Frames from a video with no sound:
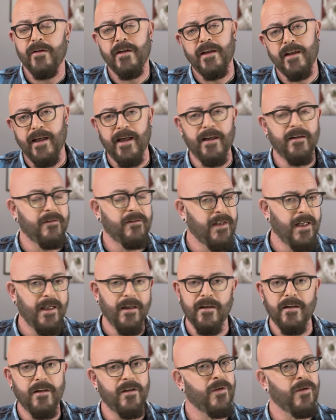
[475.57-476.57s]
And again, take a
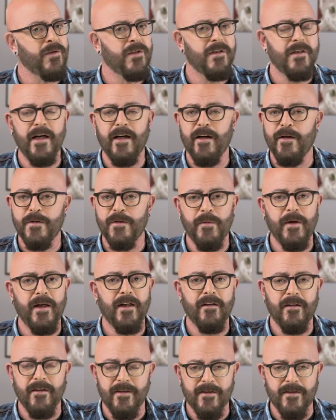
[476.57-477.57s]
look at those stairs,
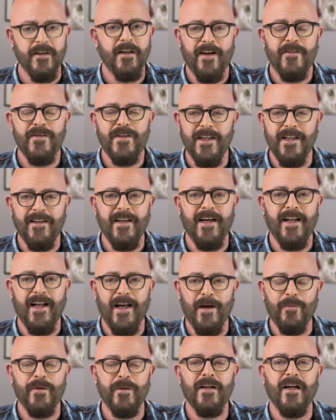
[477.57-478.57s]
man, because I've seen that
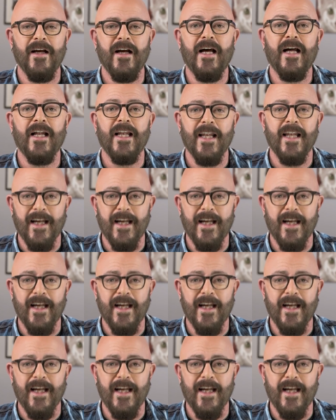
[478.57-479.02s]
happen a